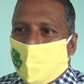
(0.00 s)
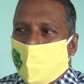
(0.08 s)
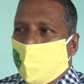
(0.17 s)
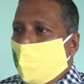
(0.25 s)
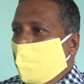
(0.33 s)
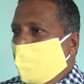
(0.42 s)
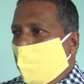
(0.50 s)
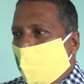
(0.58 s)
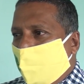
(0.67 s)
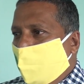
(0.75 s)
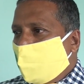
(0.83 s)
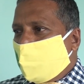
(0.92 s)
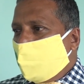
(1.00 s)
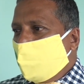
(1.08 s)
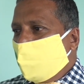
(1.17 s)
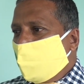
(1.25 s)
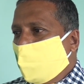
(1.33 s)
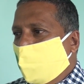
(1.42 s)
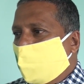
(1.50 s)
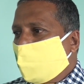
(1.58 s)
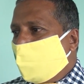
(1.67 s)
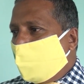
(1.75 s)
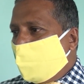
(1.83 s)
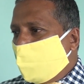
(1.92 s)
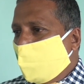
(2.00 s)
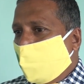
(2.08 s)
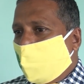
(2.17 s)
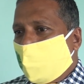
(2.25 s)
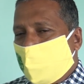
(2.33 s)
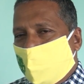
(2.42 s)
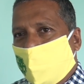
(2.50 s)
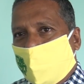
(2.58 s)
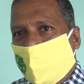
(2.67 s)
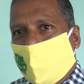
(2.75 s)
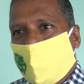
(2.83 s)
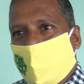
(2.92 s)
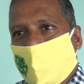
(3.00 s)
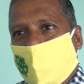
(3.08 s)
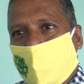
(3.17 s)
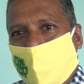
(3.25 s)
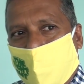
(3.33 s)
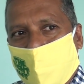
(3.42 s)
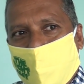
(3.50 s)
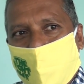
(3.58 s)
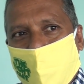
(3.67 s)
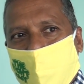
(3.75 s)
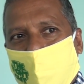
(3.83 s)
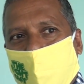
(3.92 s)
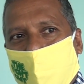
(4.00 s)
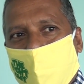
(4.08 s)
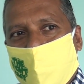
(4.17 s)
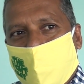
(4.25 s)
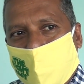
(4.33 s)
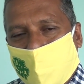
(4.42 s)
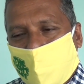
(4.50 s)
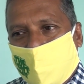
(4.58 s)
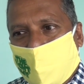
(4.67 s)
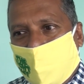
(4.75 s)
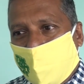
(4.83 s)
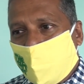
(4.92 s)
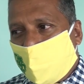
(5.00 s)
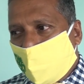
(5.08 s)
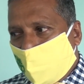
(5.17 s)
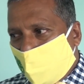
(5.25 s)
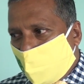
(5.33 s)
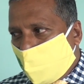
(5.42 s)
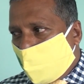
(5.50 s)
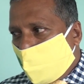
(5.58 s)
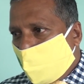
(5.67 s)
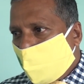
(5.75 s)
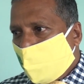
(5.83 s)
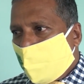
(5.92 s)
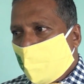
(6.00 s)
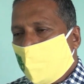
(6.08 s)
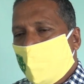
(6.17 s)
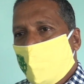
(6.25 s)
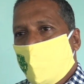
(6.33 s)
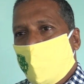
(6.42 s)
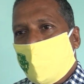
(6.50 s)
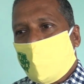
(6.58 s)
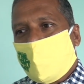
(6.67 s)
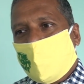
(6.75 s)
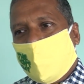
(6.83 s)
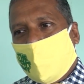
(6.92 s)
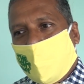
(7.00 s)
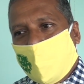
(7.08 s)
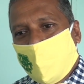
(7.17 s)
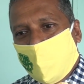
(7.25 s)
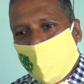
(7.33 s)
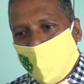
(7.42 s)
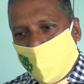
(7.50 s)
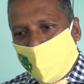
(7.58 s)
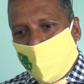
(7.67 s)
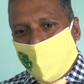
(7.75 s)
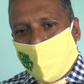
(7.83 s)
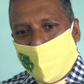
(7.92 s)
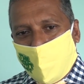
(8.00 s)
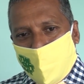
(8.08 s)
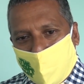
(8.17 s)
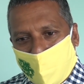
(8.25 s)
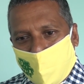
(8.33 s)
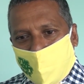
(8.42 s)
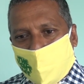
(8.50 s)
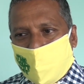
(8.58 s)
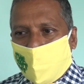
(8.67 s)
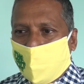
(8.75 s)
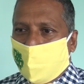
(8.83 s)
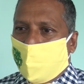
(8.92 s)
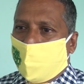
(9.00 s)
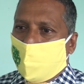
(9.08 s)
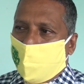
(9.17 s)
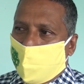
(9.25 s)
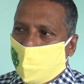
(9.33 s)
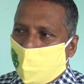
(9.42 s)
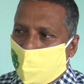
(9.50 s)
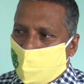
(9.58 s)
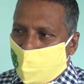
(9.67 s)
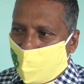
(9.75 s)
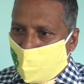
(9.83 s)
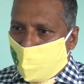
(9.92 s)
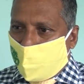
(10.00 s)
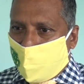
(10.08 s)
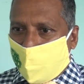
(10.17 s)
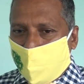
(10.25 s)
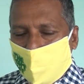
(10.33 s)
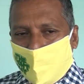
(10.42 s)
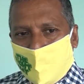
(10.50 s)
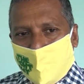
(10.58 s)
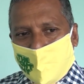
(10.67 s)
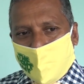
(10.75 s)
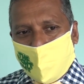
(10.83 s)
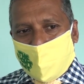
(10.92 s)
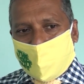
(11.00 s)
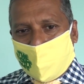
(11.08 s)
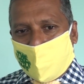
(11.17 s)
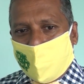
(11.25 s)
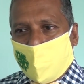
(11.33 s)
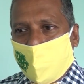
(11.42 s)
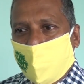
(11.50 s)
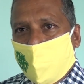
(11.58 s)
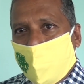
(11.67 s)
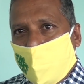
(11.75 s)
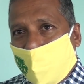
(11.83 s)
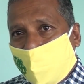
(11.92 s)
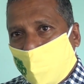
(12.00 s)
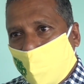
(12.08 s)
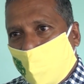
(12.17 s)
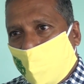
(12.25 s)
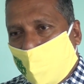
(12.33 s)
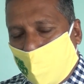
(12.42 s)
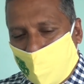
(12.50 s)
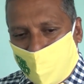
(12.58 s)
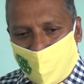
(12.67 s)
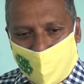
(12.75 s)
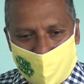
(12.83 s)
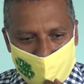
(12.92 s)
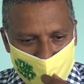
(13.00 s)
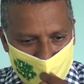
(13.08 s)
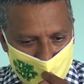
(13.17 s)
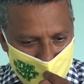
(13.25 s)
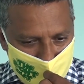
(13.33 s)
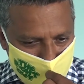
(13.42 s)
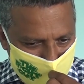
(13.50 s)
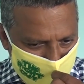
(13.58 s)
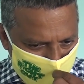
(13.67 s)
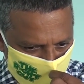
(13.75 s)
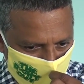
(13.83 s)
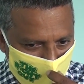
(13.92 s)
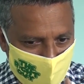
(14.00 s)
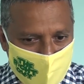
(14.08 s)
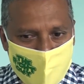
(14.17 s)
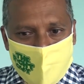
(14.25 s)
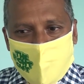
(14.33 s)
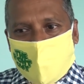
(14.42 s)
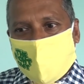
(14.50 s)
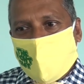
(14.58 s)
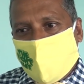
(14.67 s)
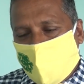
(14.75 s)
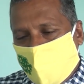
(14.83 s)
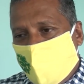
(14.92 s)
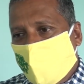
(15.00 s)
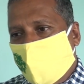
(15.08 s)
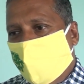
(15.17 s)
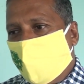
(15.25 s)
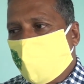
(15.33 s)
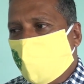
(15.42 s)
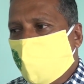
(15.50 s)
we always knew the timelines that was involved in the construction of St. Jude. I made my point about what was happening. We saw the impact of COVID and where it ended up,